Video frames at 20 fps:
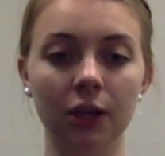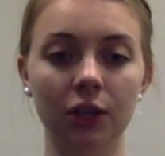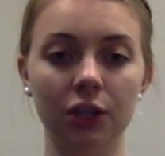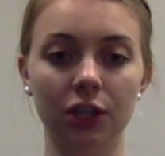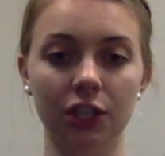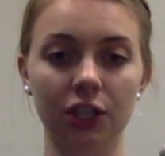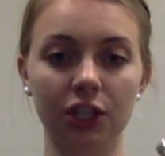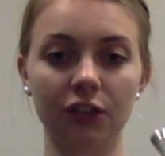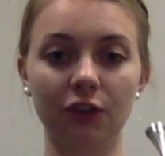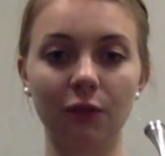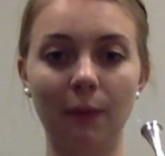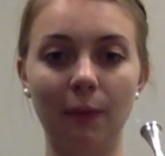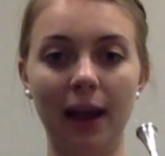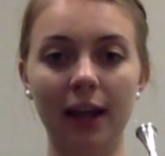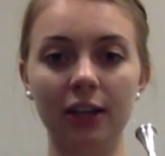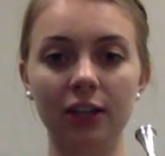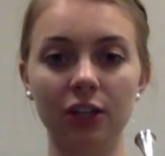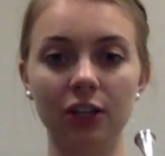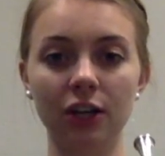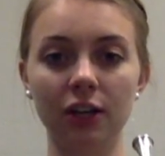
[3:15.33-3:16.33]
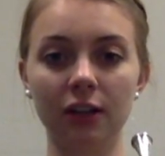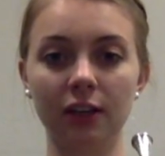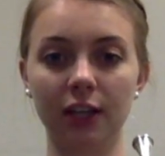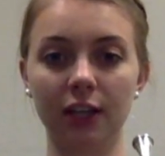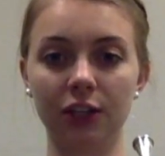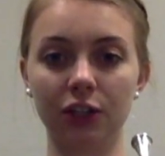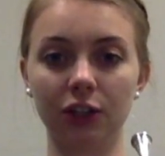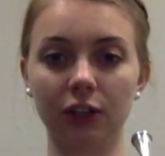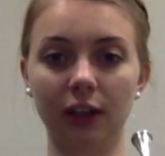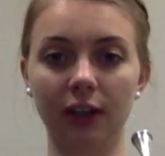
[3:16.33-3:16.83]
Just a reminder
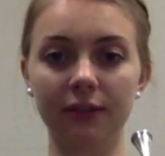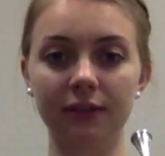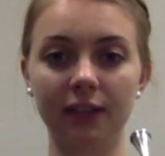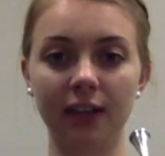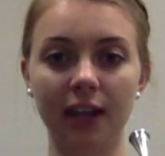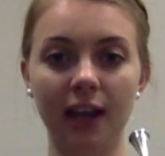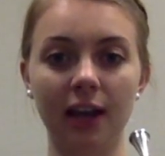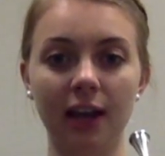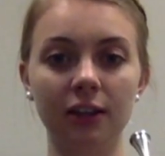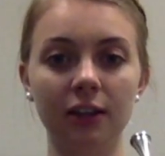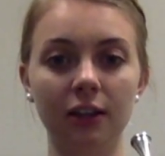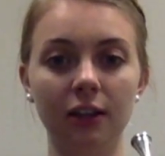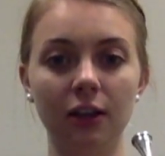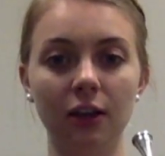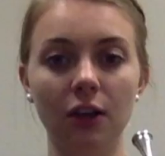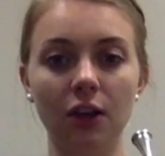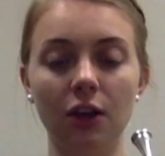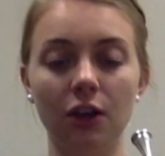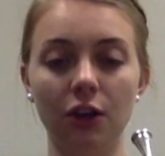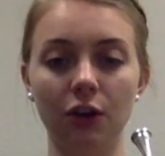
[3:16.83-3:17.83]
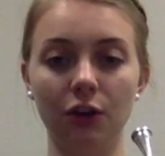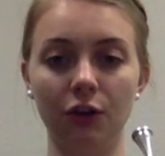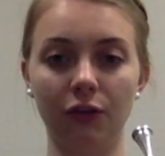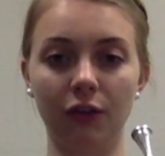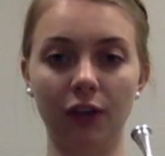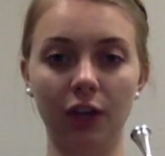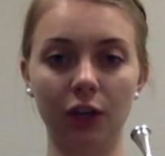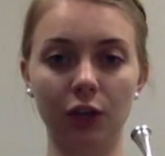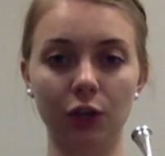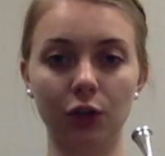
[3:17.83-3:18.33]
that your left hand, your
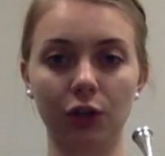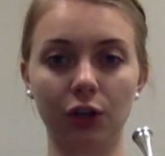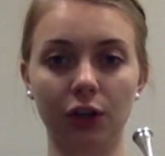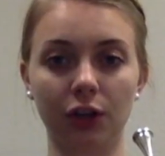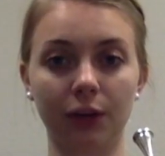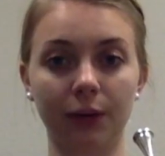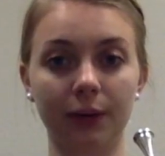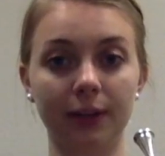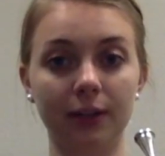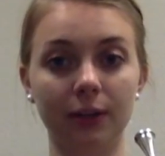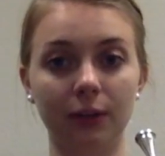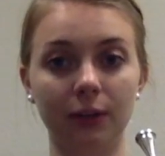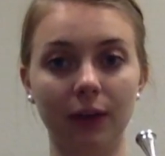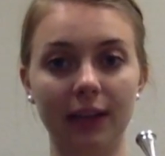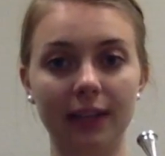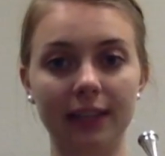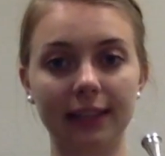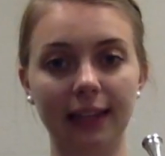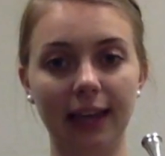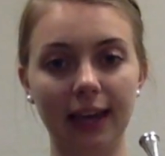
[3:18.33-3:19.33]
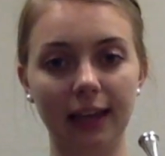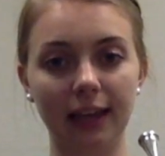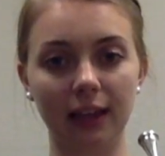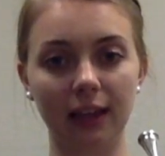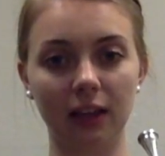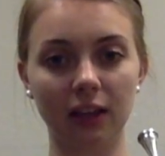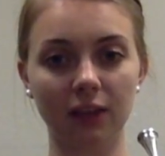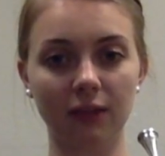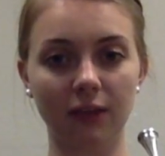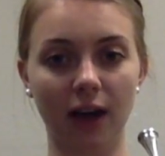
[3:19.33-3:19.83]
fingers are going to rest lightly
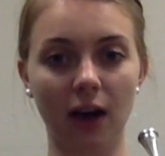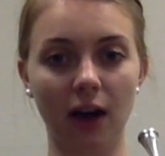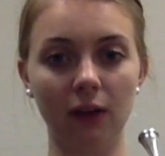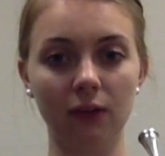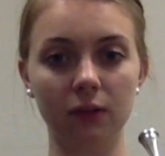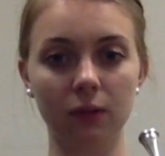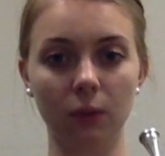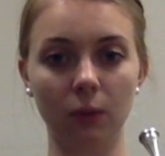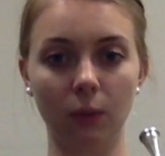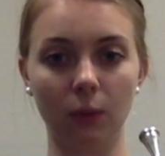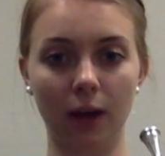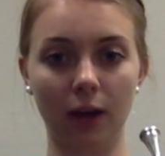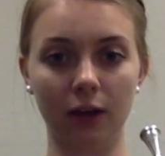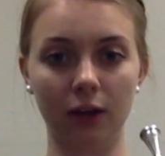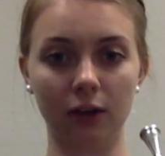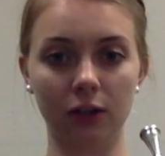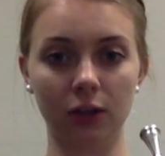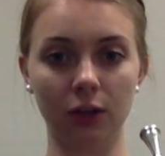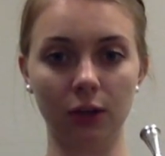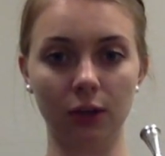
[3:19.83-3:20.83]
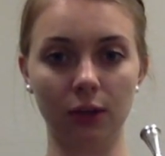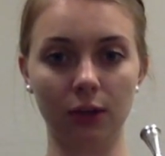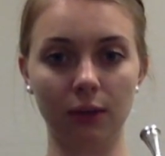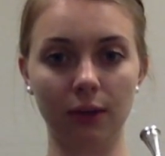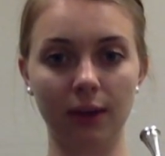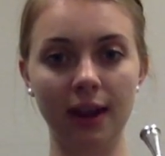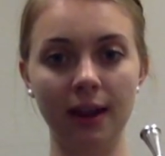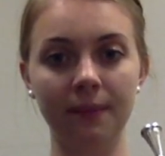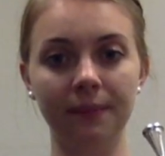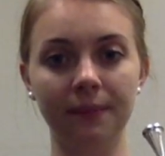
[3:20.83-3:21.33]
on the valves. 1, 2,
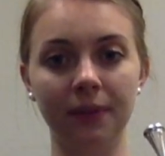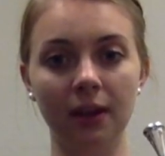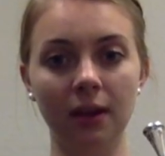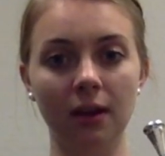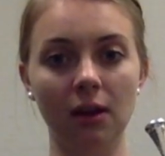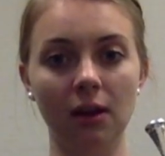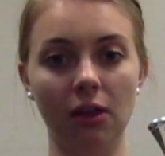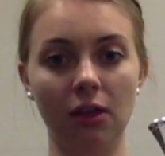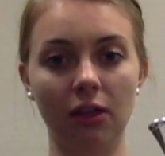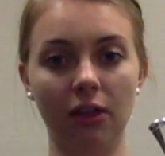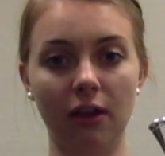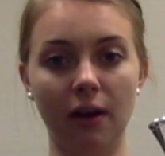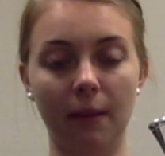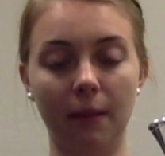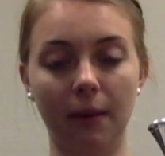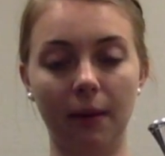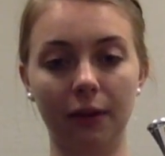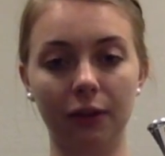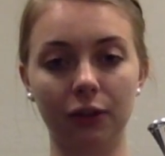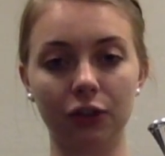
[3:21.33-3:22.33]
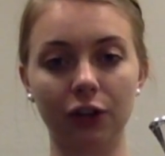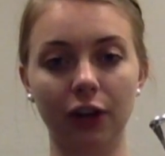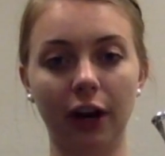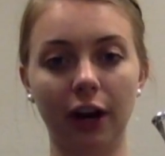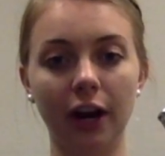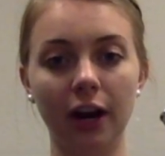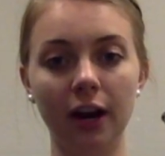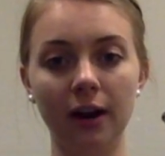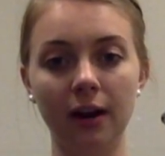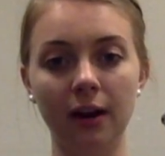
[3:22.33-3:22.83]
3. Thumb on the
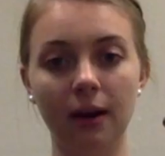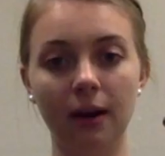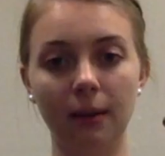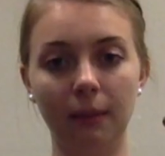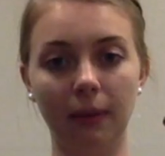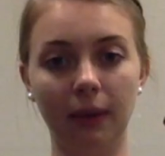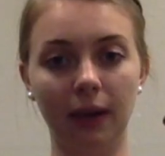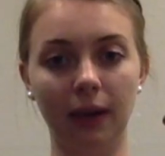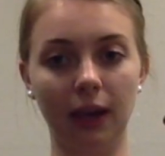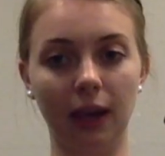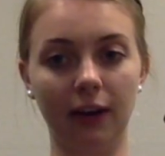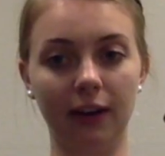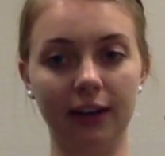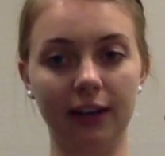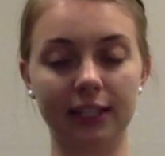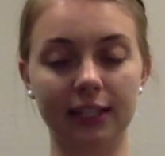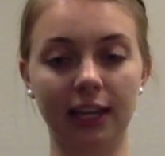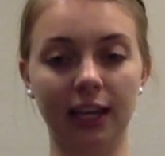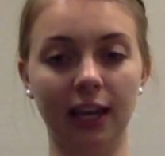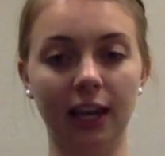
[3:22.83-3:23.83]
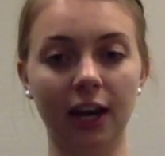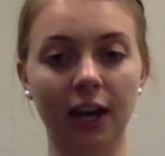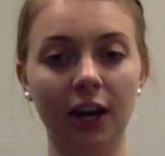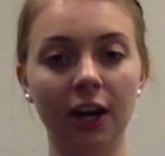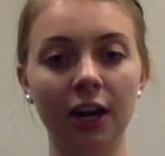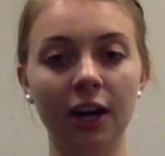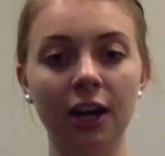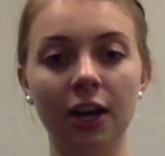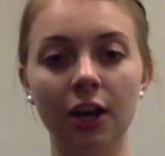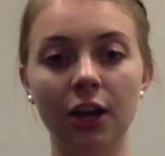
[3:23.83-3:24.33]
trigger, pinky resting
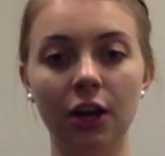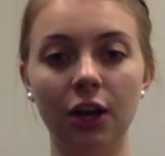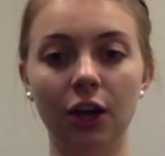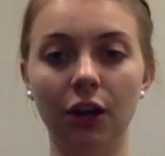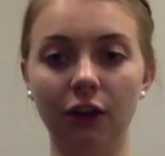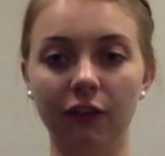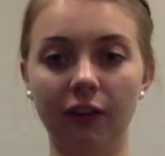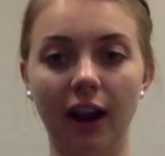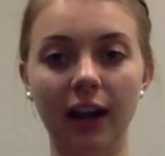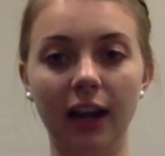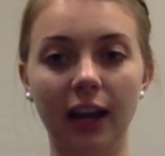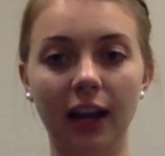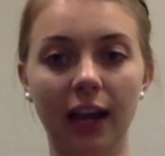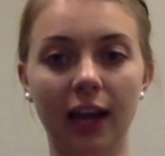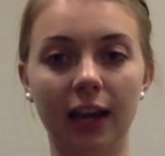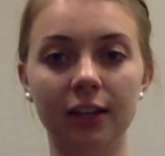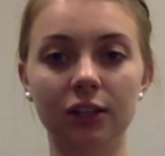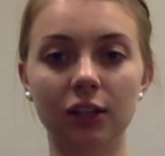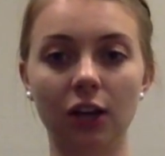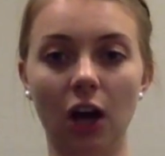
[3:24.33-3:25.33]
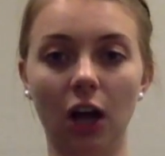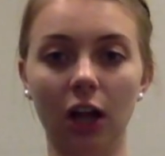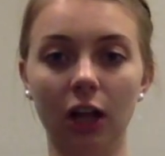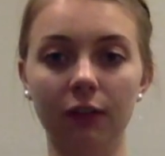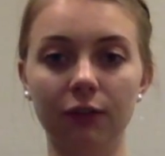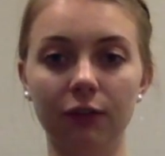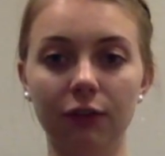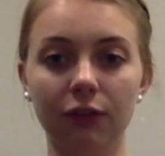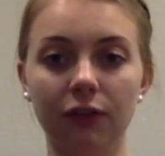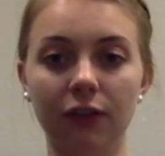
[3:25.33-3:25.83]
here. Your right hand, all
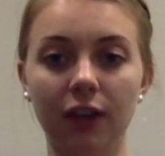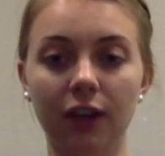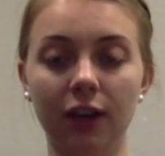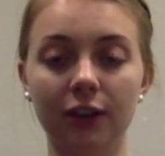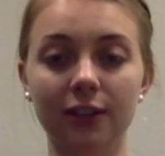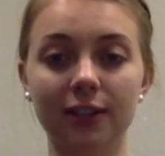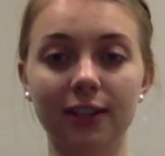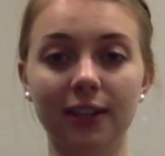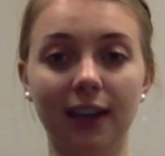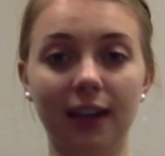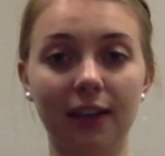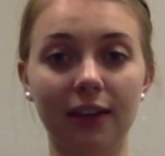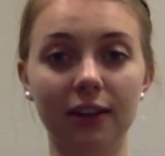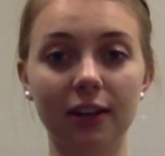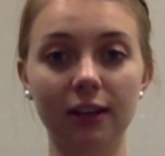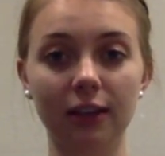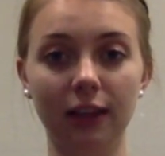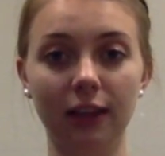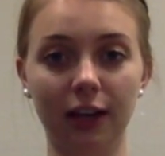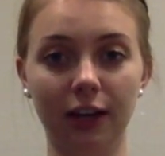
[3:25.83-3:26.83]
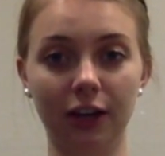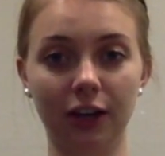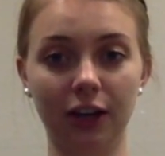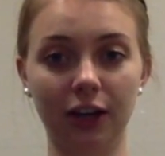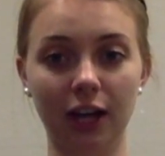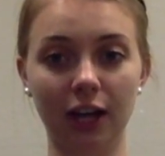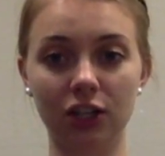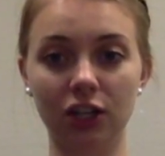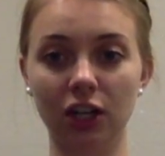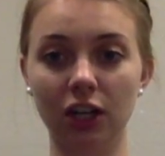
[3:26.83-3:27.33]
of your fingers together like you're
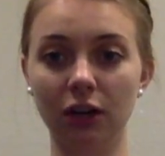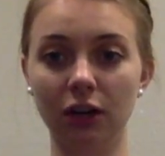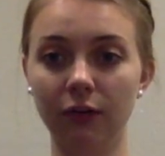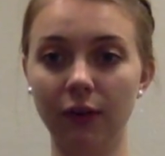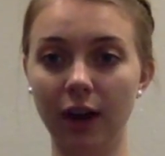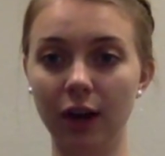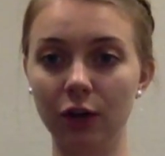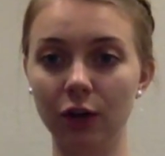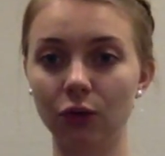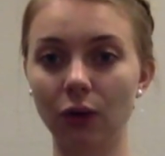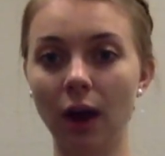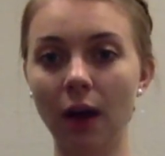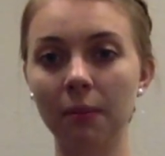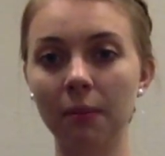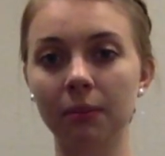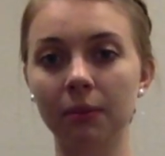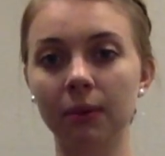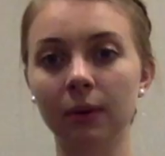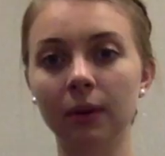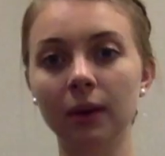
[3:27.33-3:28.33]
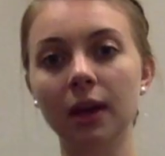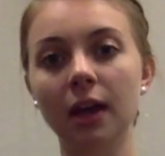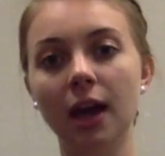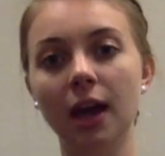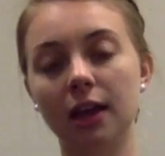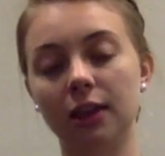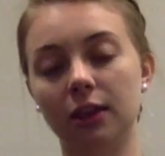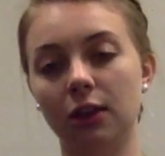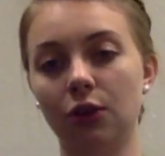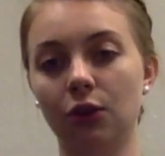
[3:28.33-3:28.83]
catching a raindrop.
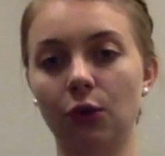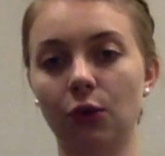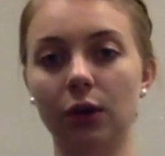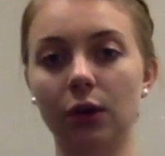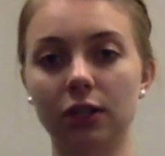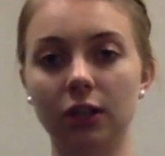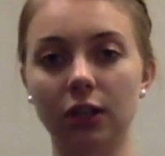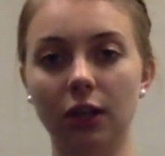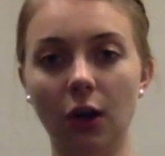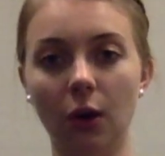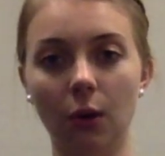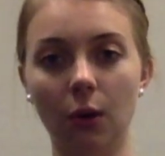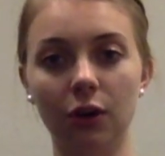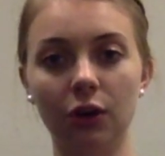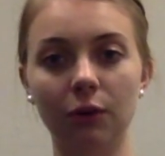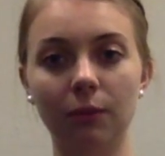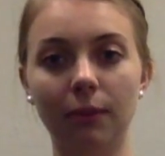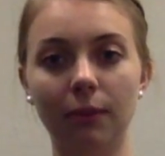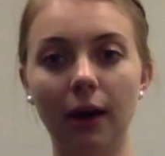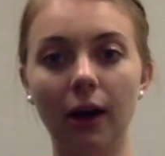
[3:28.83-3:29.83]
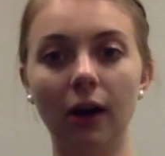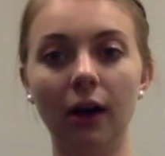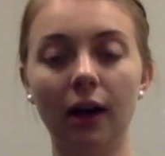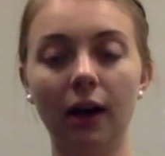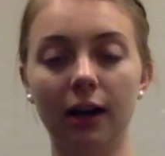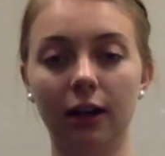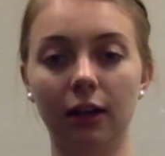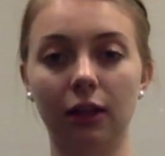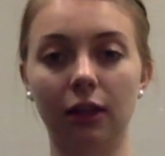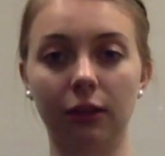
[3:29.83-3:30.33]
And then they're going to go in your bell
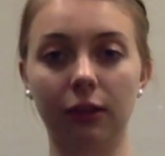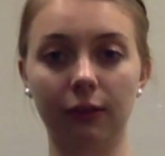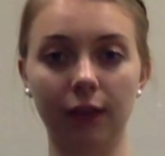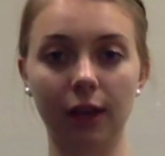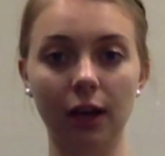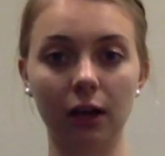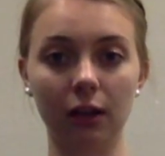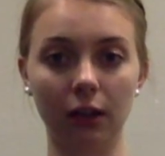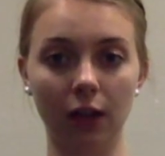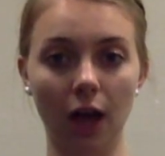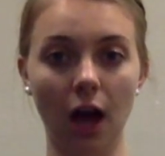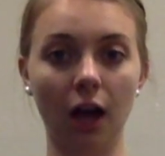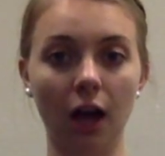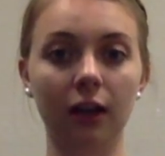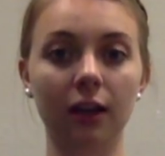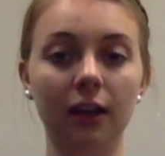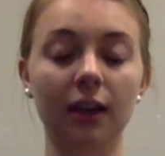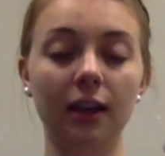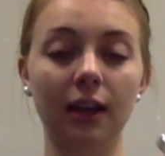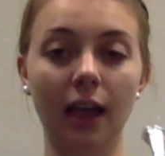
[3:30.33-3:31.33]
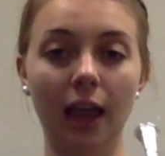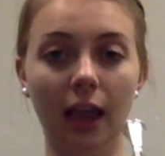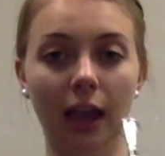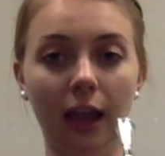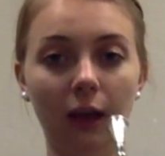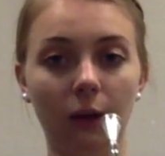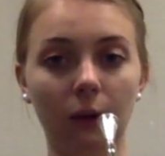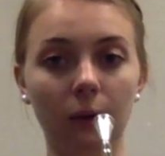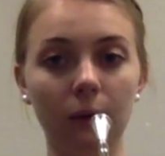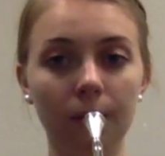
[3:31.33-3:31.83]
at a 3 o'clock
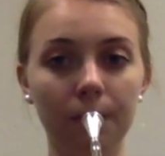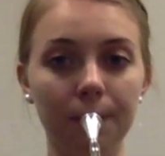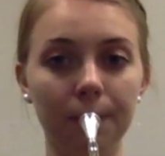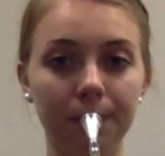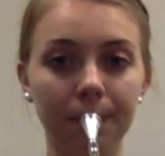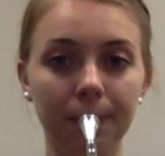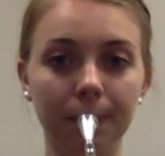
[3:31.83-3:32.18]
angle.